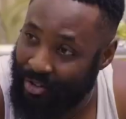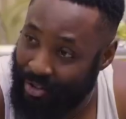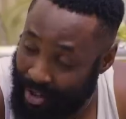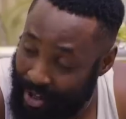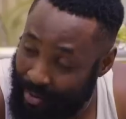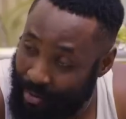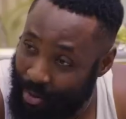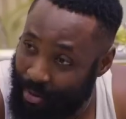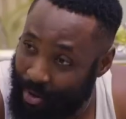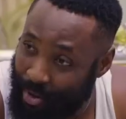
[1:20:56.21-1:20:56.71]
You
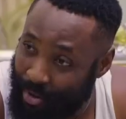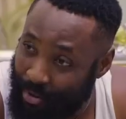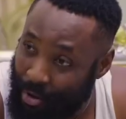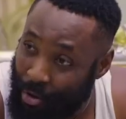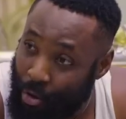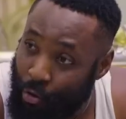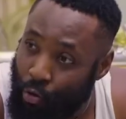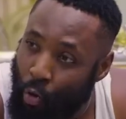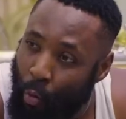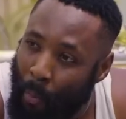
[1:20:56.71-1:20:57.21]
hear me well?
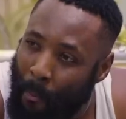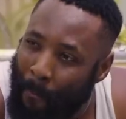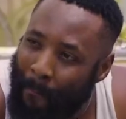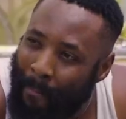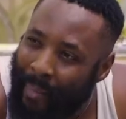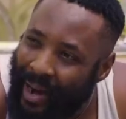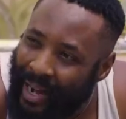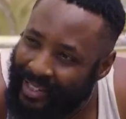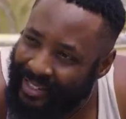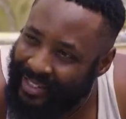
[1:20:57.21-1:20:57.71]
No
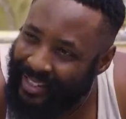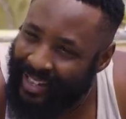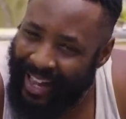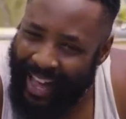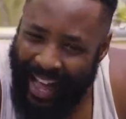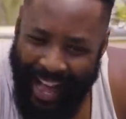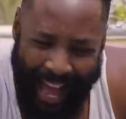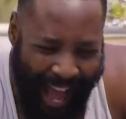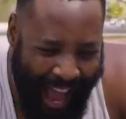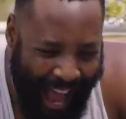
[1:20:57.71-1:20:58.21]
matter
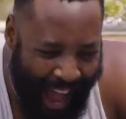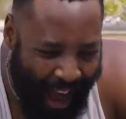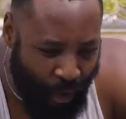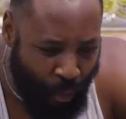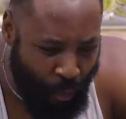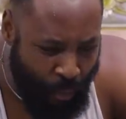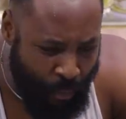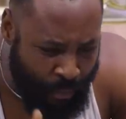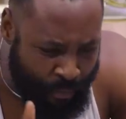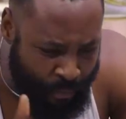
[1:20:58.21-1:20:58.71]

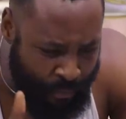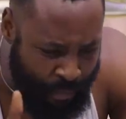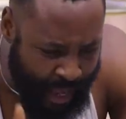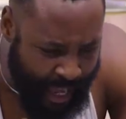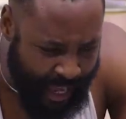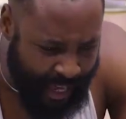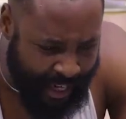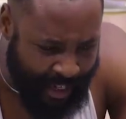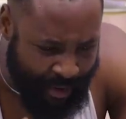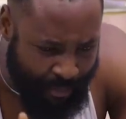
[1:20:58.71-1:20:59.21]
how
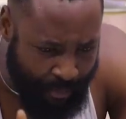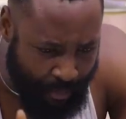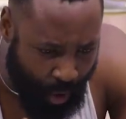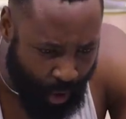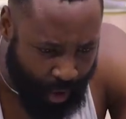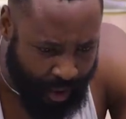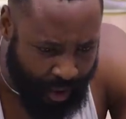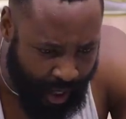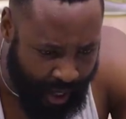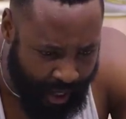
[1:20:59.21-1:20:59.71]
big the
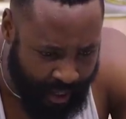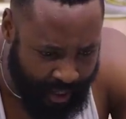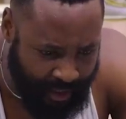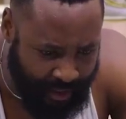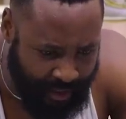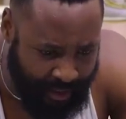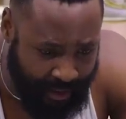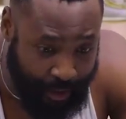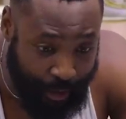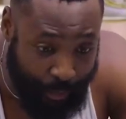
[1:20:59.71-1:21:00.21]
mortar
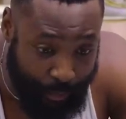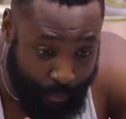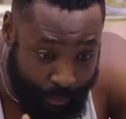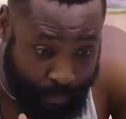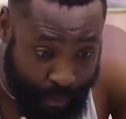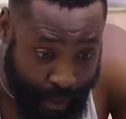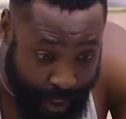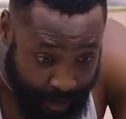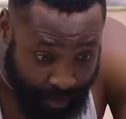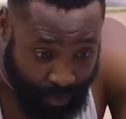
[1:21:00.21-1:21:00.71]
is, the
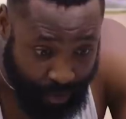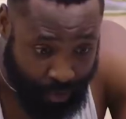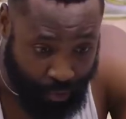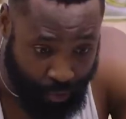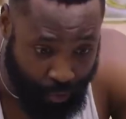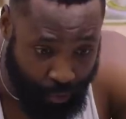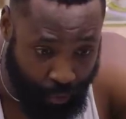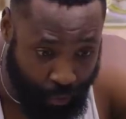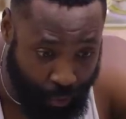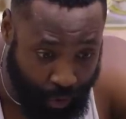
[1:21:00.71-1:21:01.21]

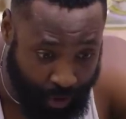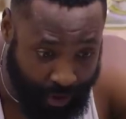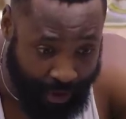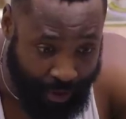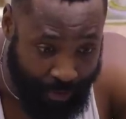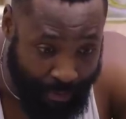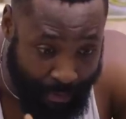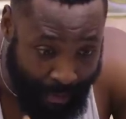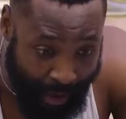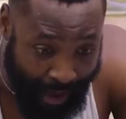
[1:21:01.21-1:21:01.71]
pistol will
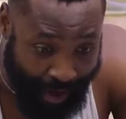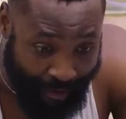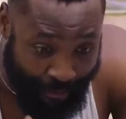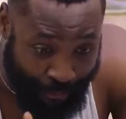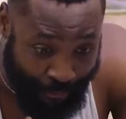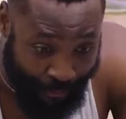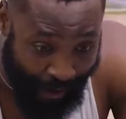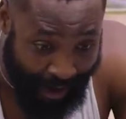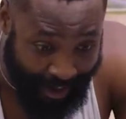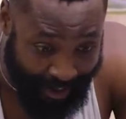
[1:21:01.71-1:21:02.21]
still make
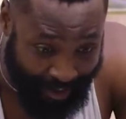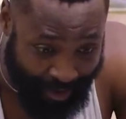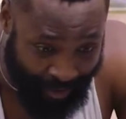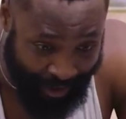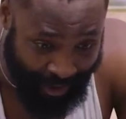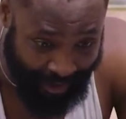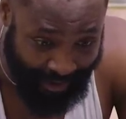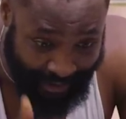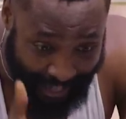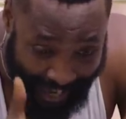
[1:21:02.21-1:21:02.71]
fine
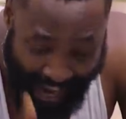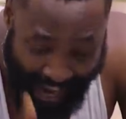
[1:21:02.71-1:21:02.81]
grains